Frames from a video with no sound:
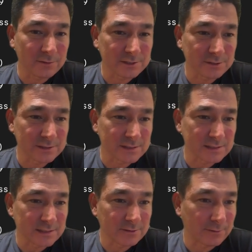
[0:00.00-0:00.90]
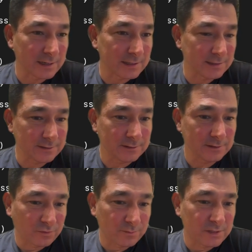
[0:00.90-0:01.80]
which you can see right here
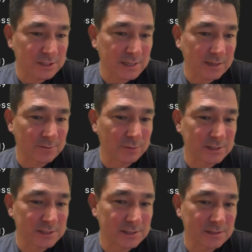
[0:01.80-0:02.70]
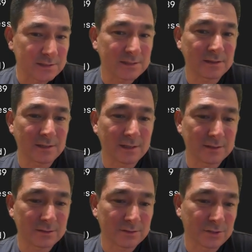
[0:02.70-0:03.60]
from the chat completions
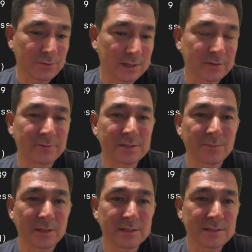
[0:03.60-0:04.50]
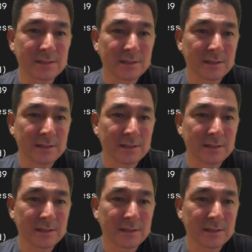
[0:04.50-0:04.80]
200 response.